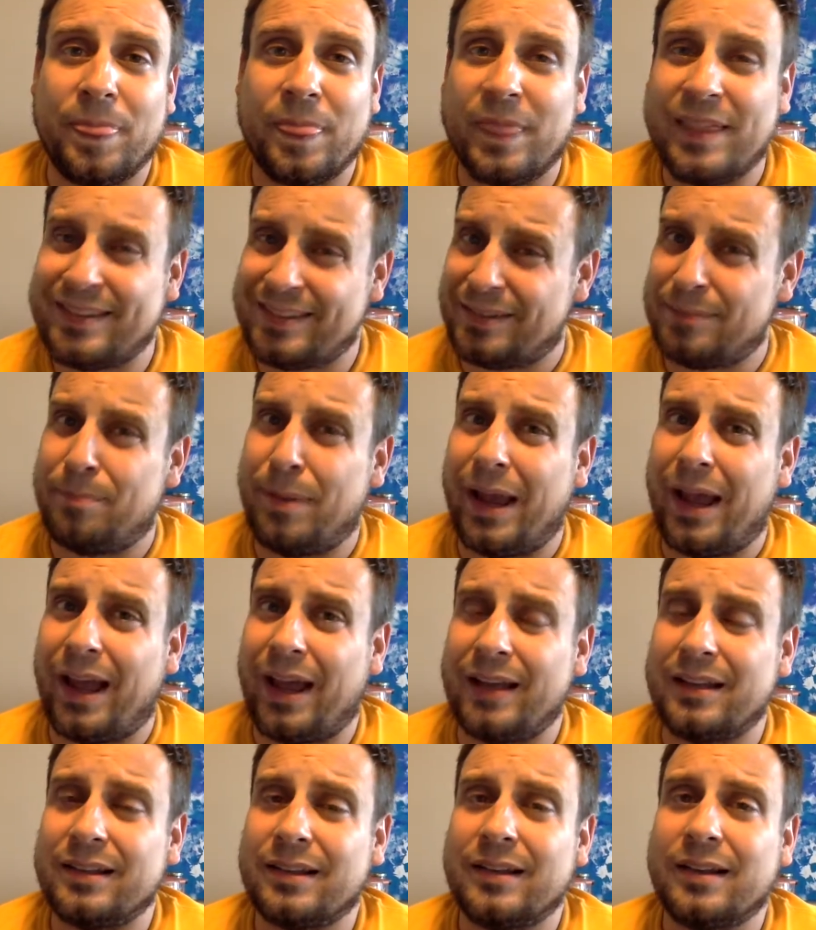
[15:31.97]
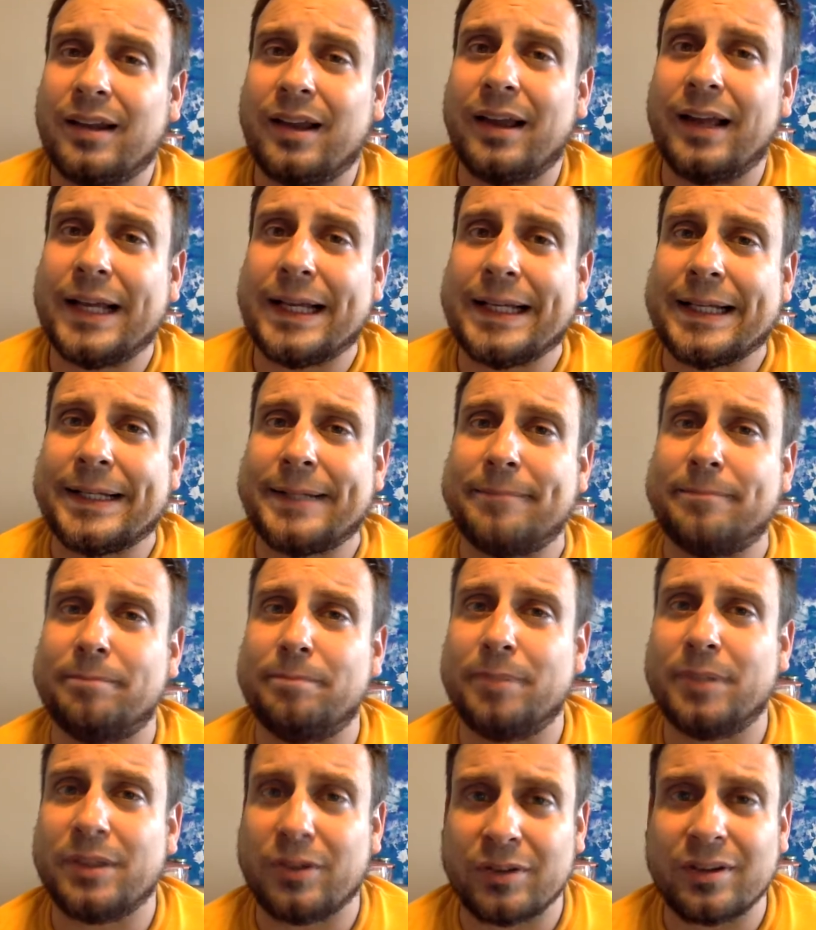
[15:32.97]
This is bad.
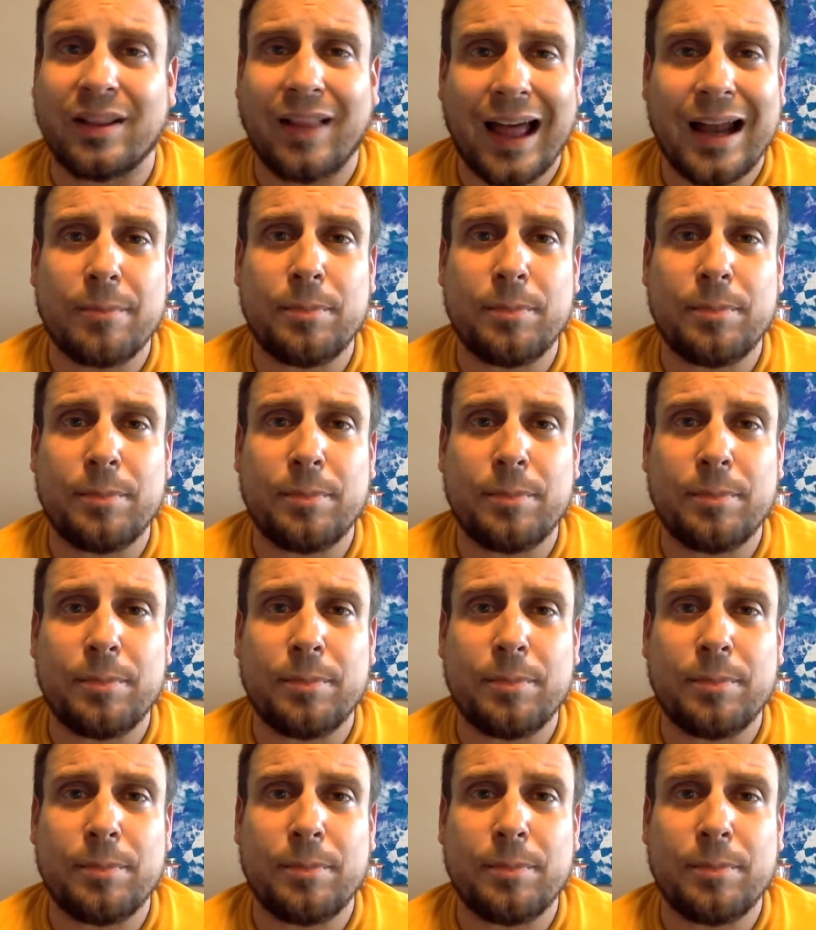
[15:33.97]
But there's a lot